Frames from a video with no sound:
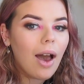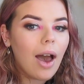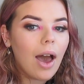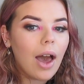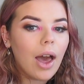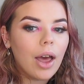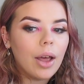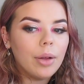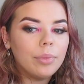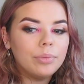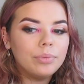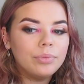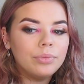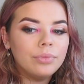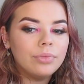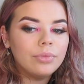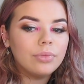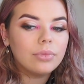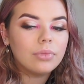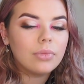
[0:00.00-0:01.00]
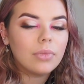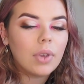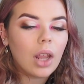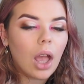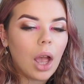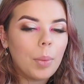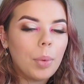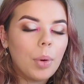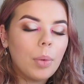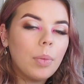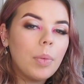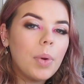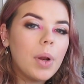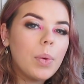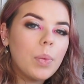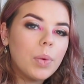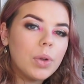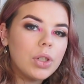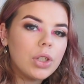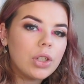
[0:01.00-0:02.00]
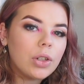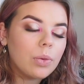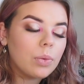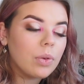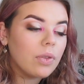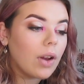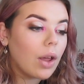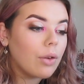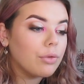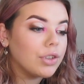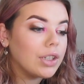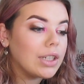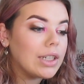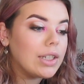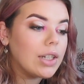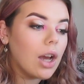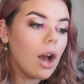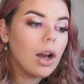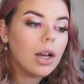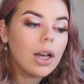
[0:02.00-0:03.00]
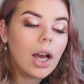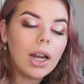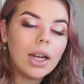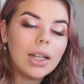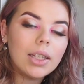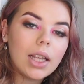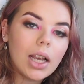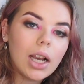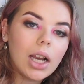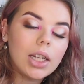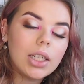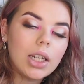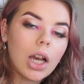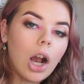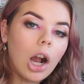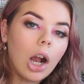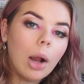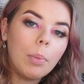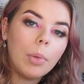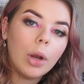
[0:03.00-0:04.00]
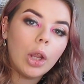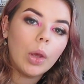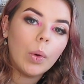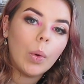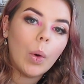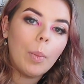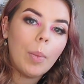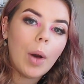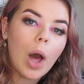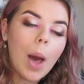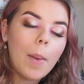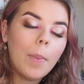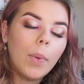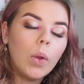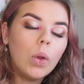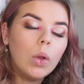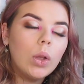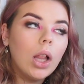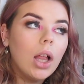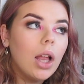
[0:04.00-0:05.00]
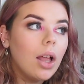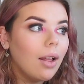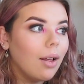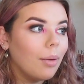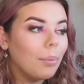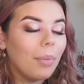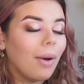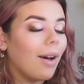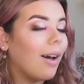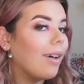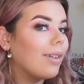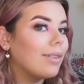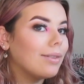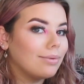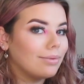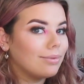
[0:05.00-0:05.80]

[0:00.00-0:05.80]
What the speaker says: I probably wouldn't do it with like really dark colours like a dark blue or purple, but